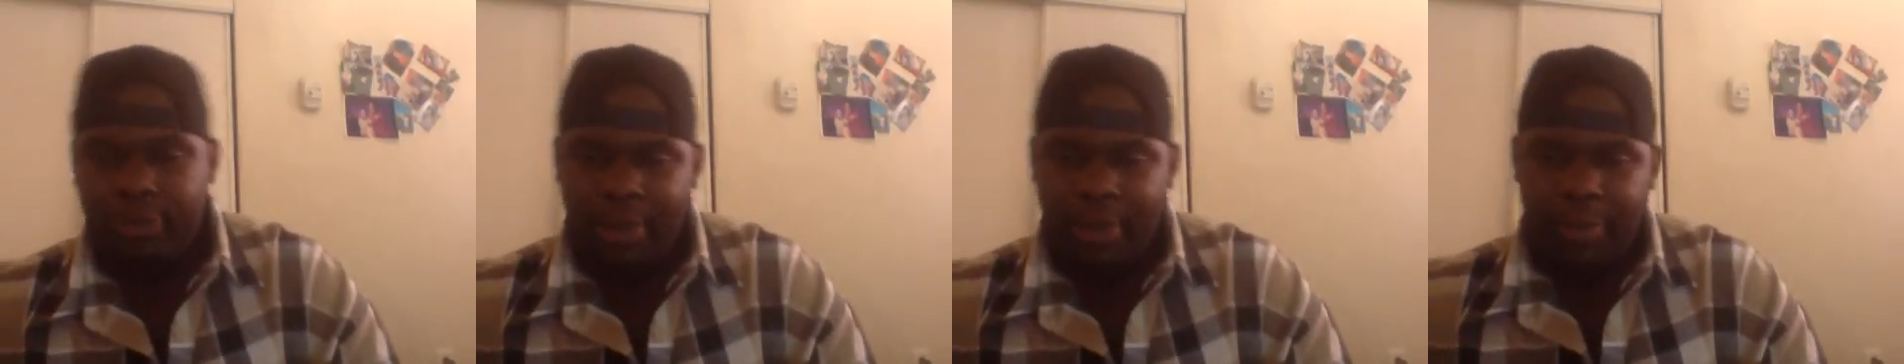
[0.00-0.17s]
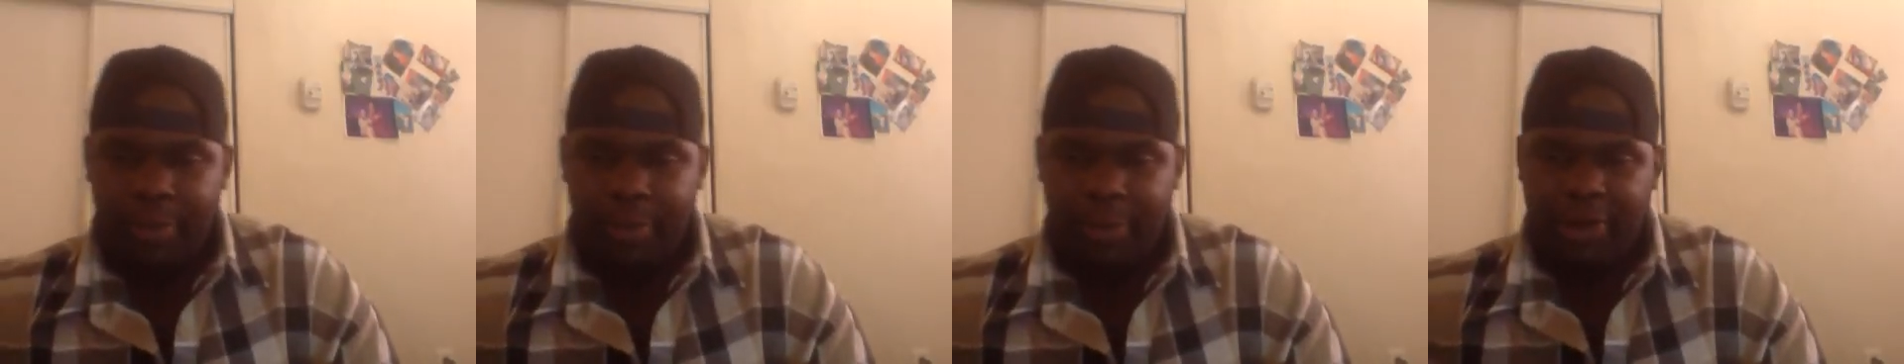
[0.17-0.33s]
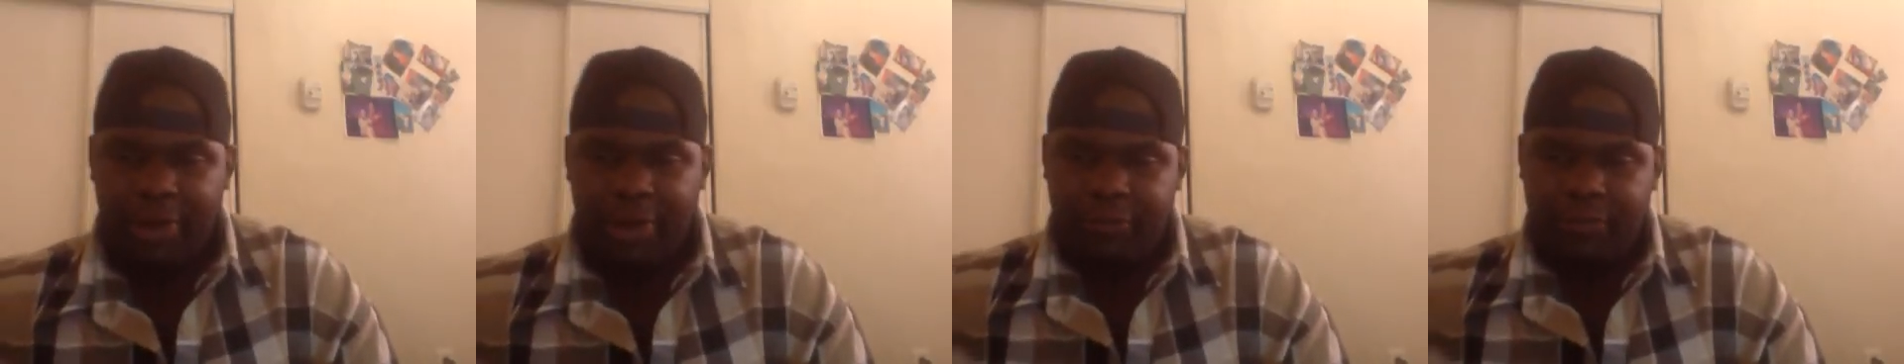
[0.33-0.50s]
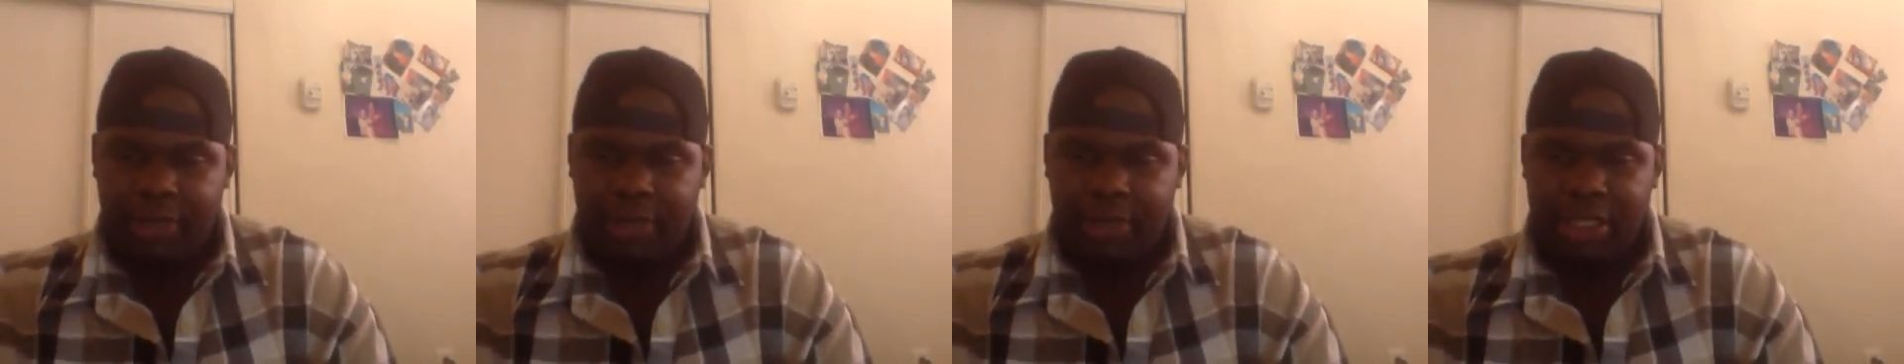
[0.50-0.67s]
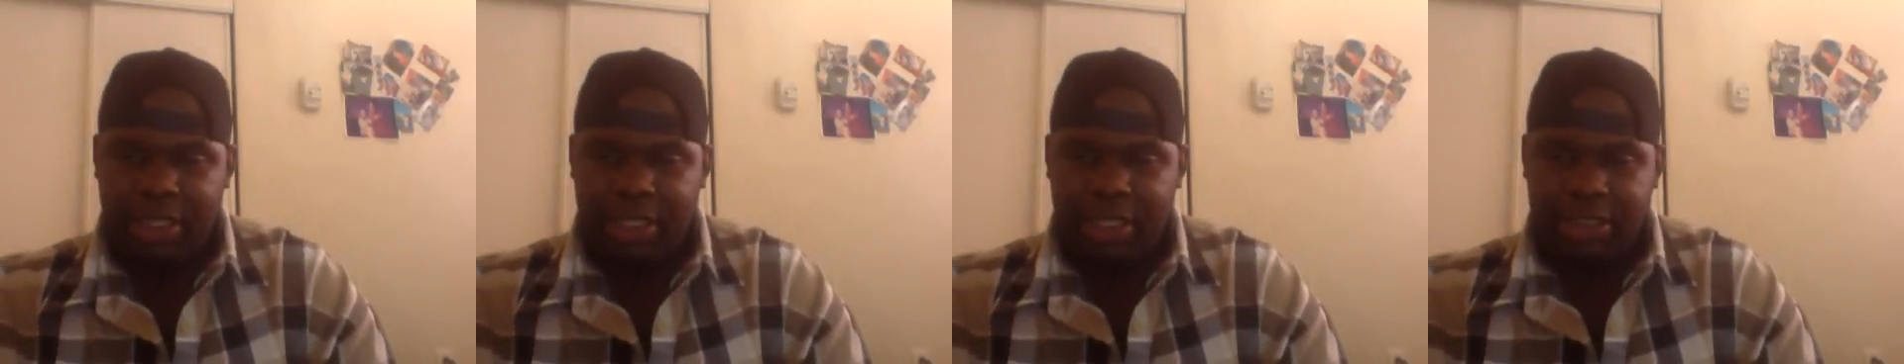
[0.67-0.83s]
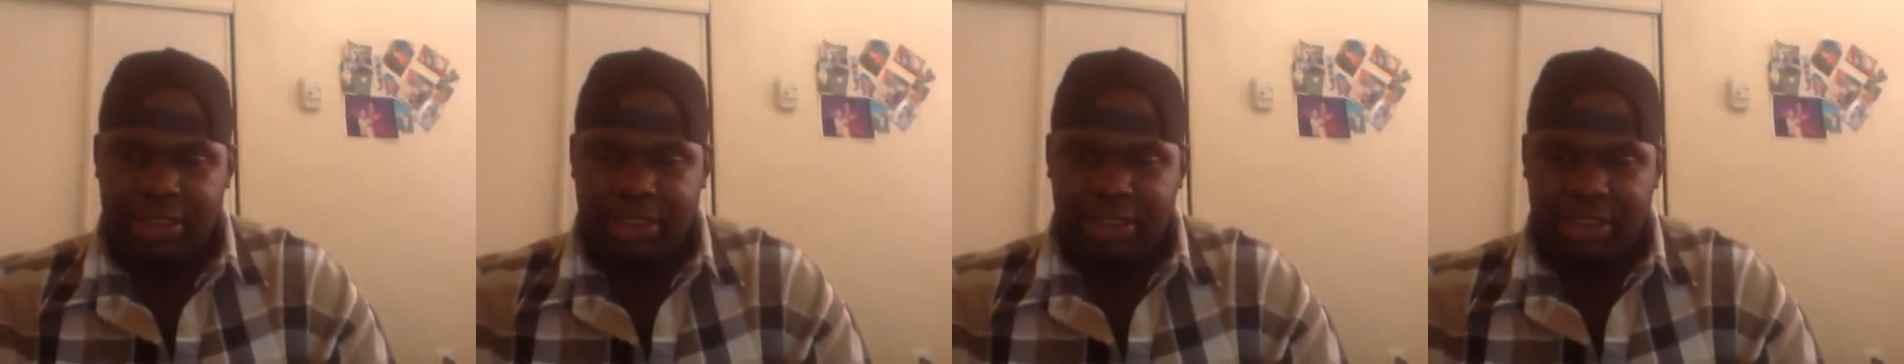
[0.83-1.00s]

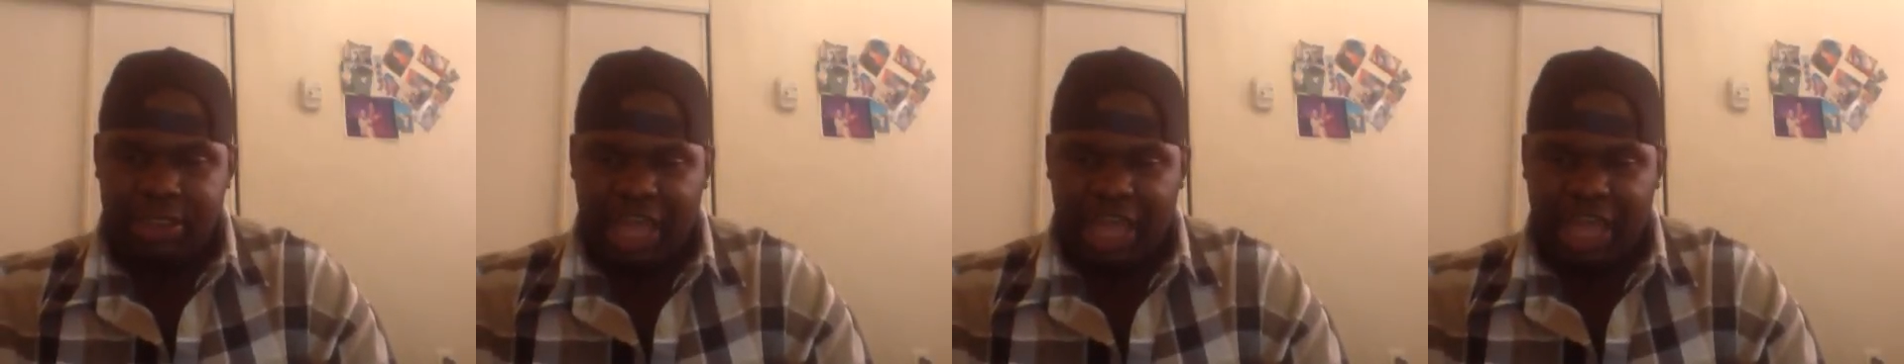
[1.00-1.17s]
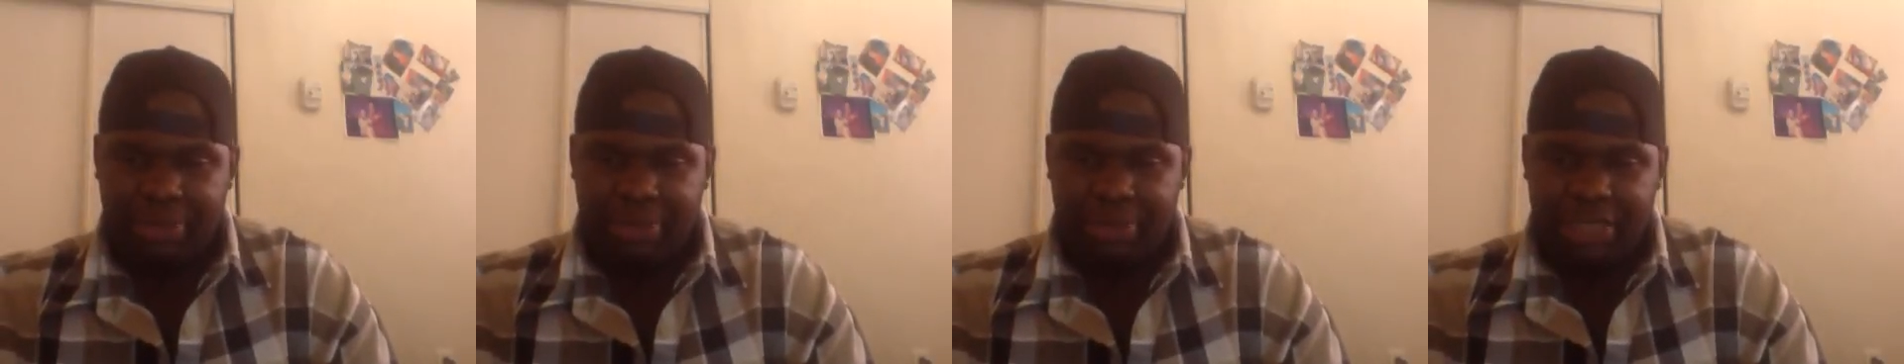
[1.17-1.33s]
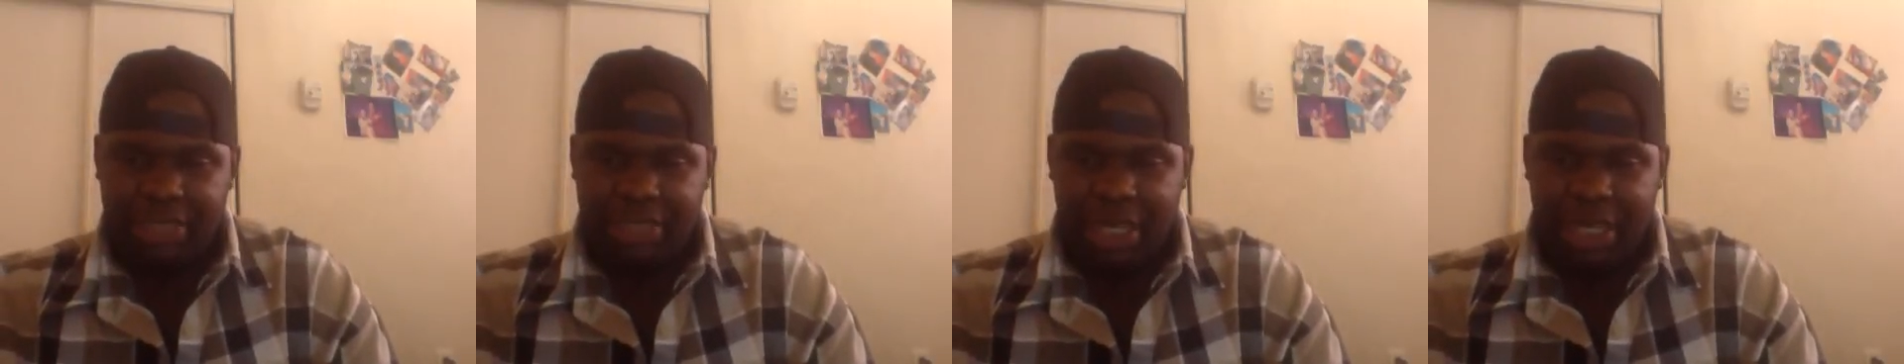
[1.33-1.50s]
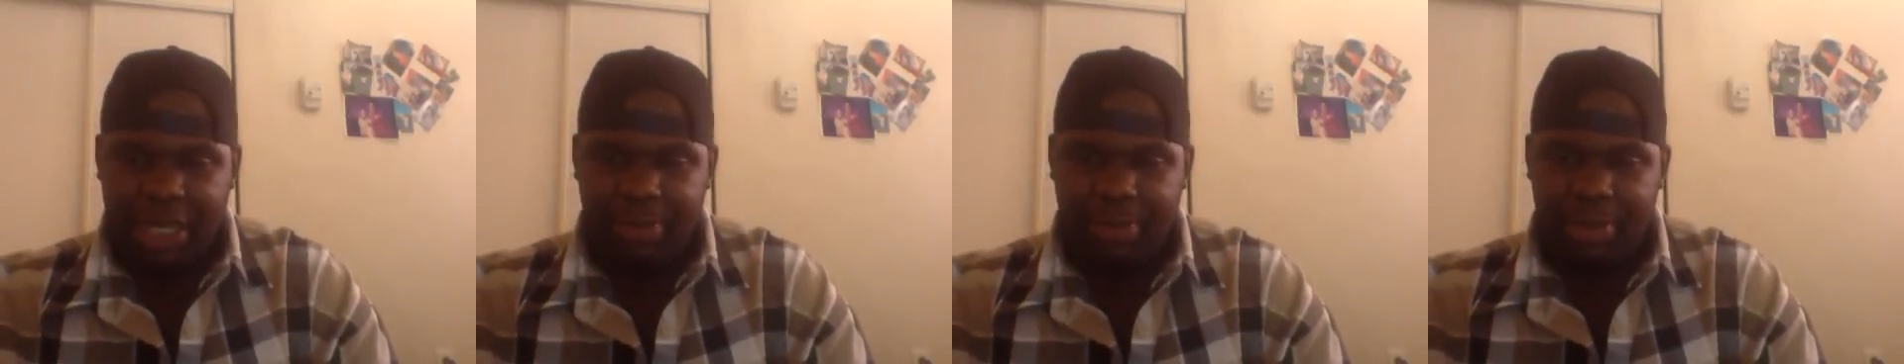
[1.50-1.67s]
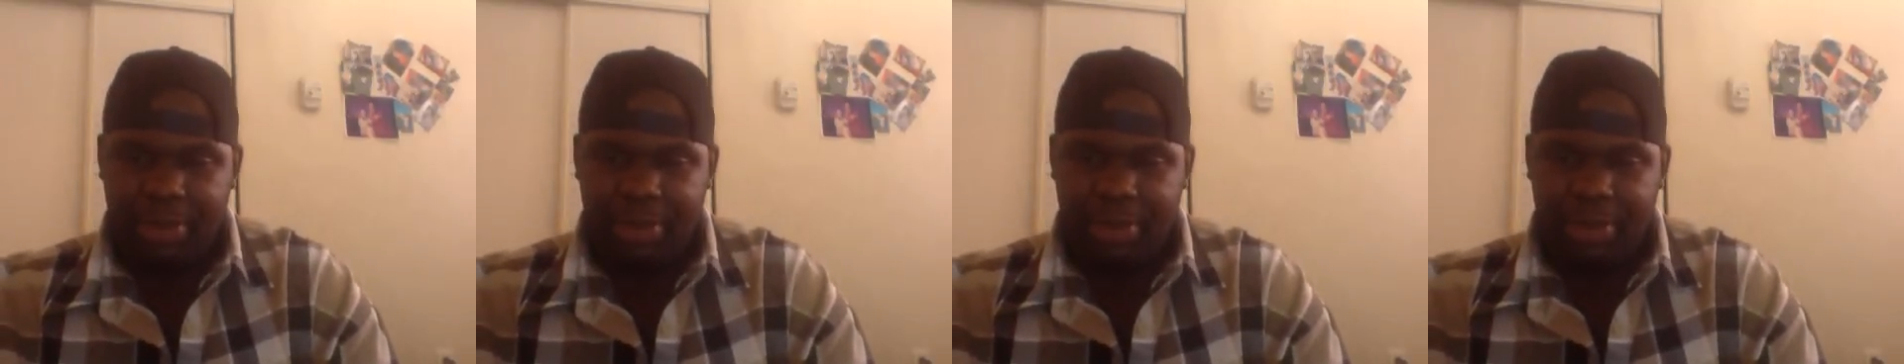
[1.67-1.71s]
boyfriend's laptop